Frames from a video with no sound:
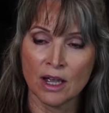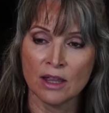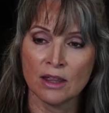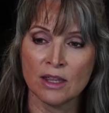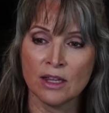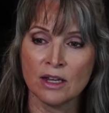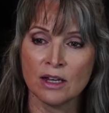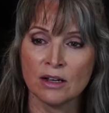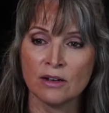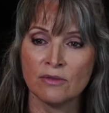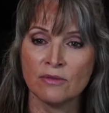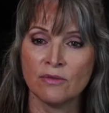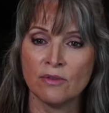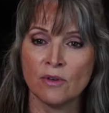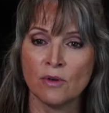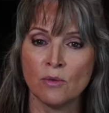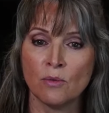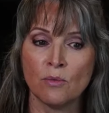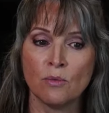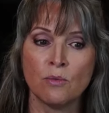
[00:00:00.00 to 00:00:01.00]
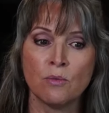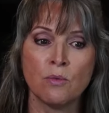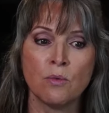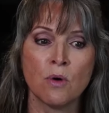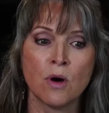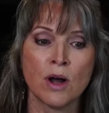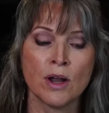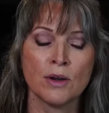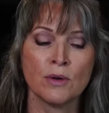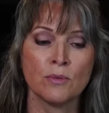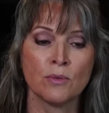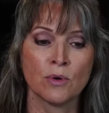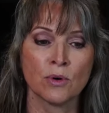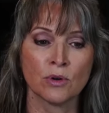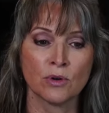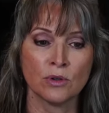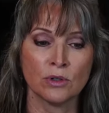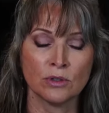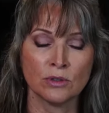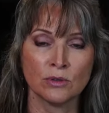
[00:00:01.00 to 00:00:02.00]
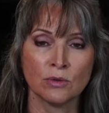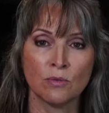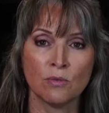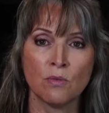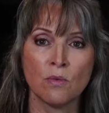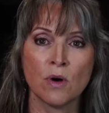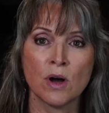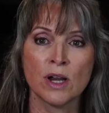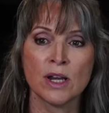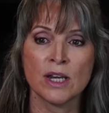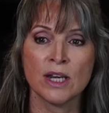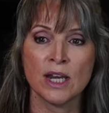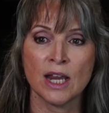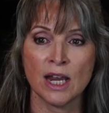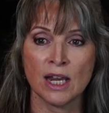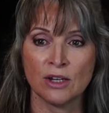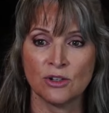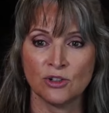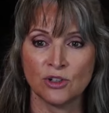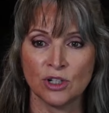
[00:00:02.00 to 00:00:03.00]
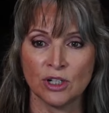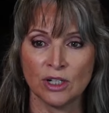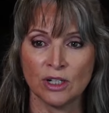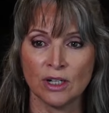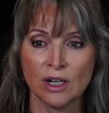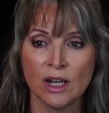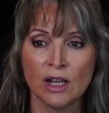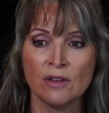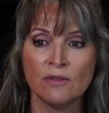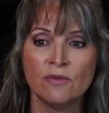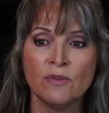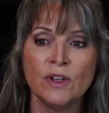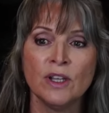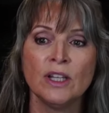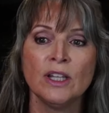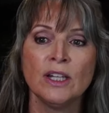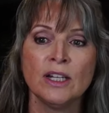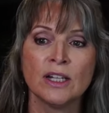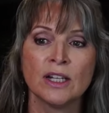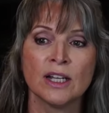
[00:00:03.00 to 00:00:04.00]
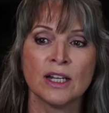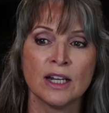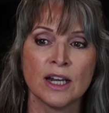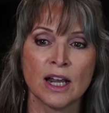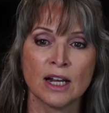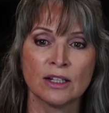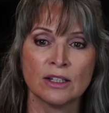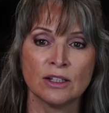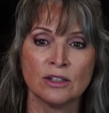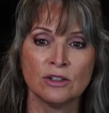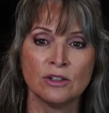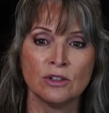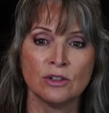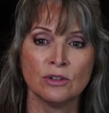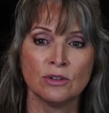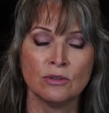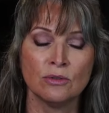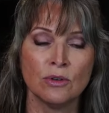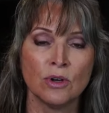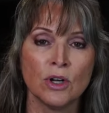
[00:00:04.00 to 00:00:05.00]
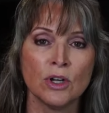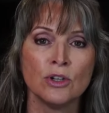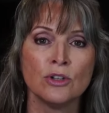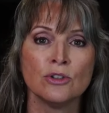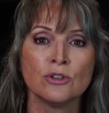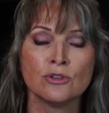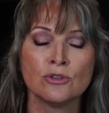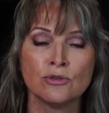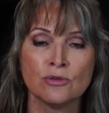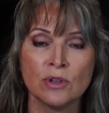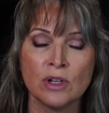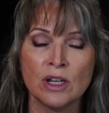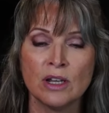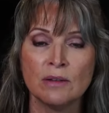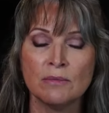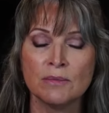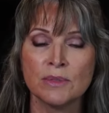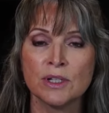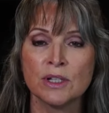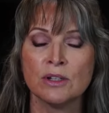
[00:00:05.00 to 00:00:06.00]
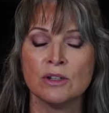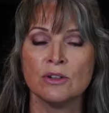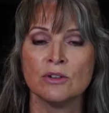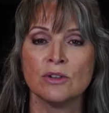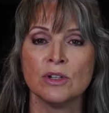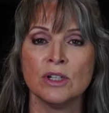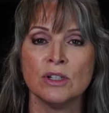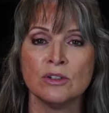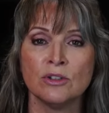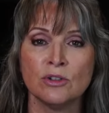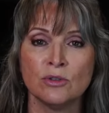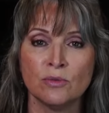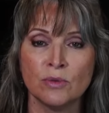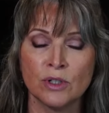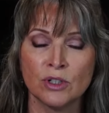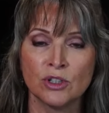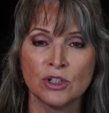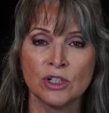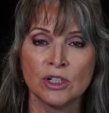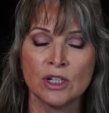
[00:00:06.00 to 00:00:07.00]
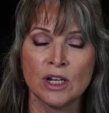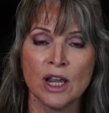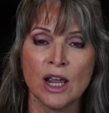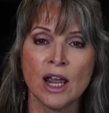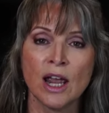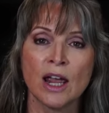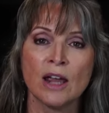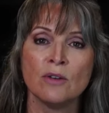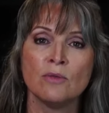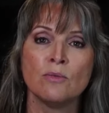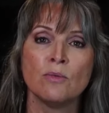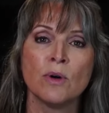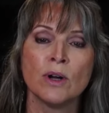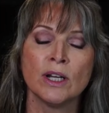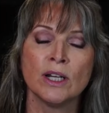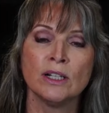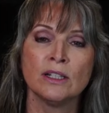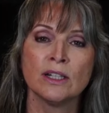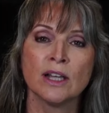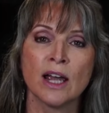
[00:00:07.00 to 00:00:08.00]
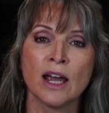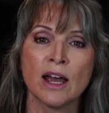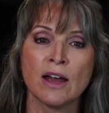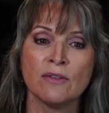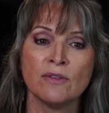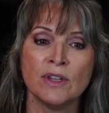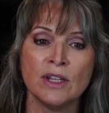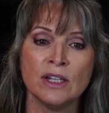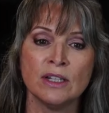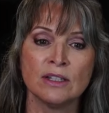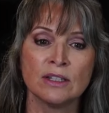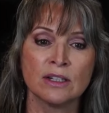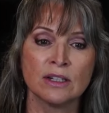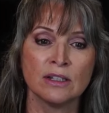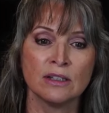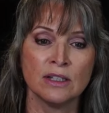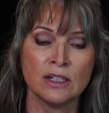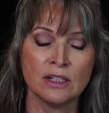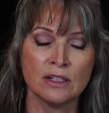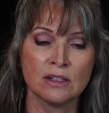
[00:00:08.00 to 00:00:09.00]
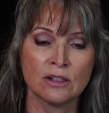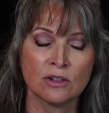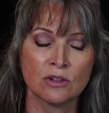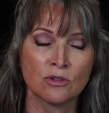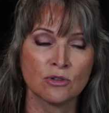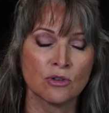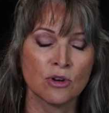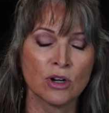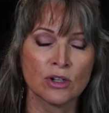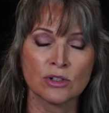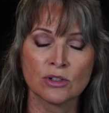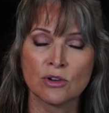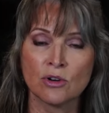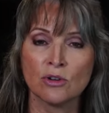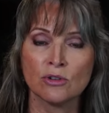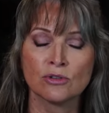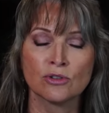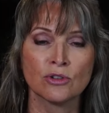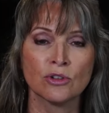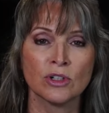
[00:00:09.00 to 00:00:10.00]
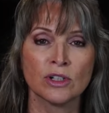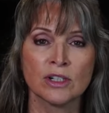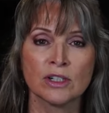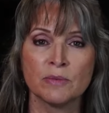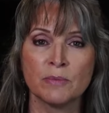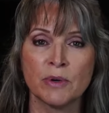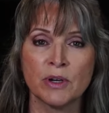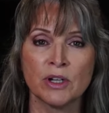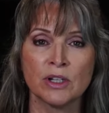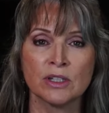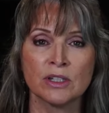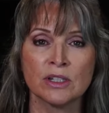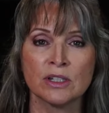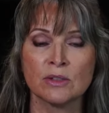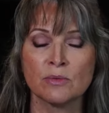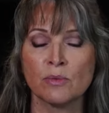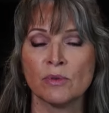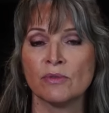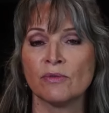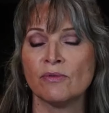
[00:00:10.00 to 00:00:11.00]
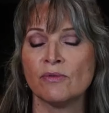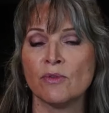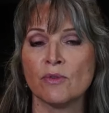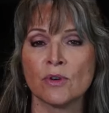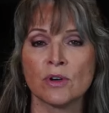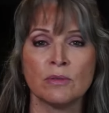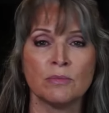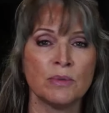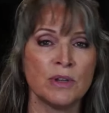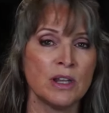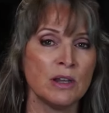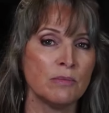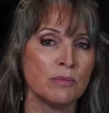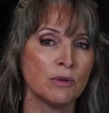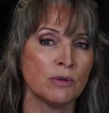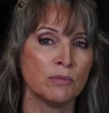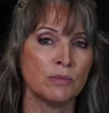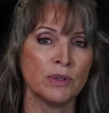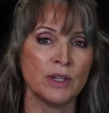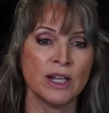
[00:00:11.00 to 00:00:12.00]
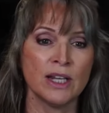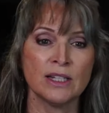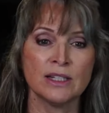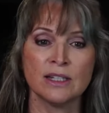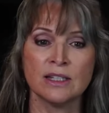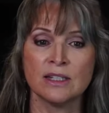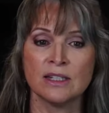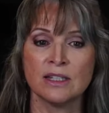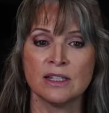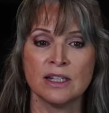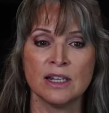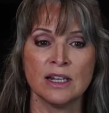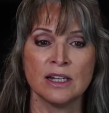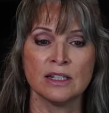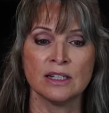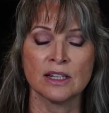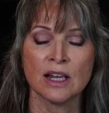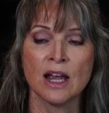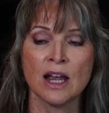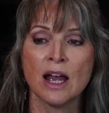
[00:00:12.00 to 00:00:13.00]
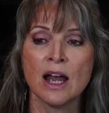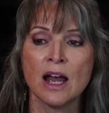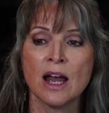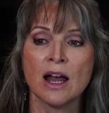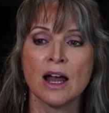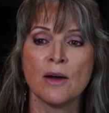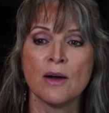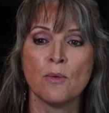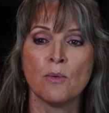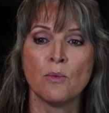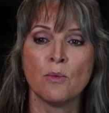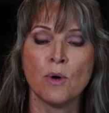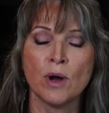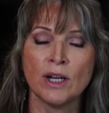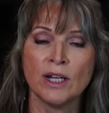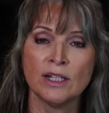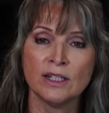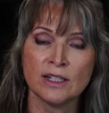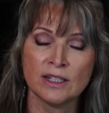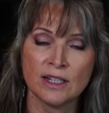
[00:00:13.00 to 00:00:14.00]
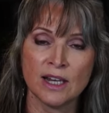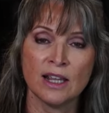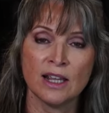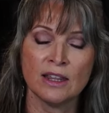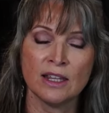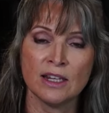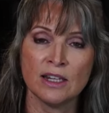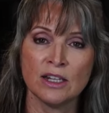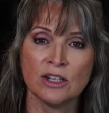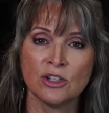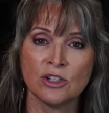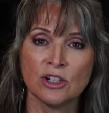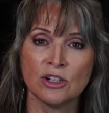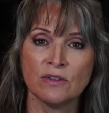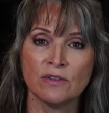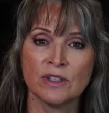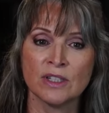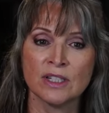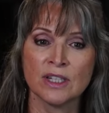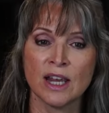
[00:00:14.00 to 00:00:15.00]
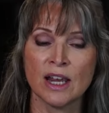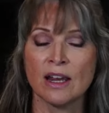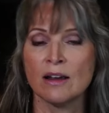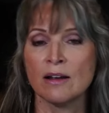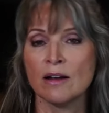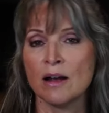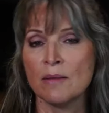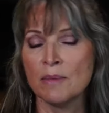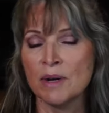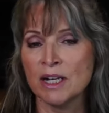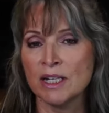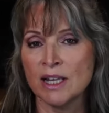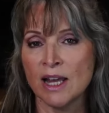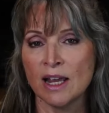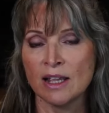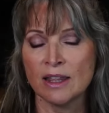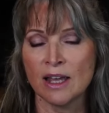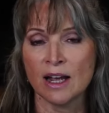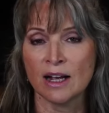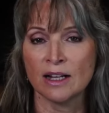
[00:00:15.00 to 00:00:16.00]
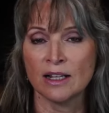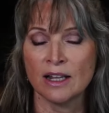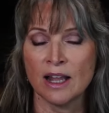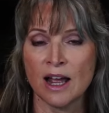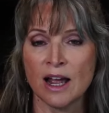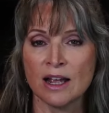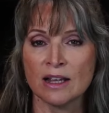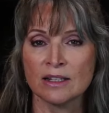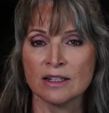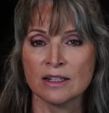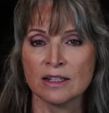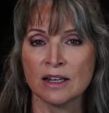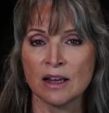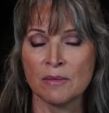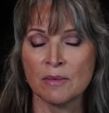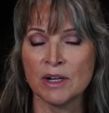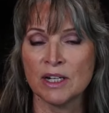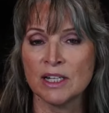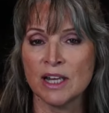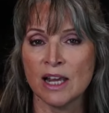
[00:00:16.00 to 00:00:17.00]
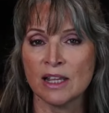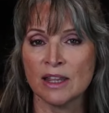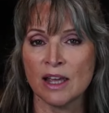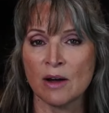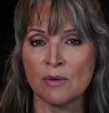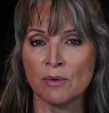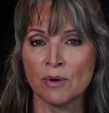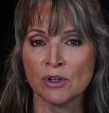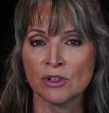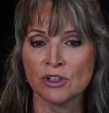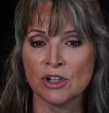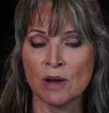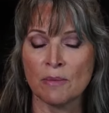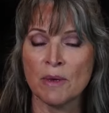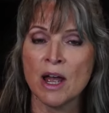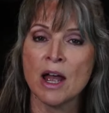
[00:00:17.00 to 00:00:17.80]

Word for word: Think of one world, one nation, feeling connected to your dreams, your intuition, and wanting to have these, these cross cultural experiences with foreign people, places, things wanting to take the initiative and say i'm going to take that class i'm going to take that workshop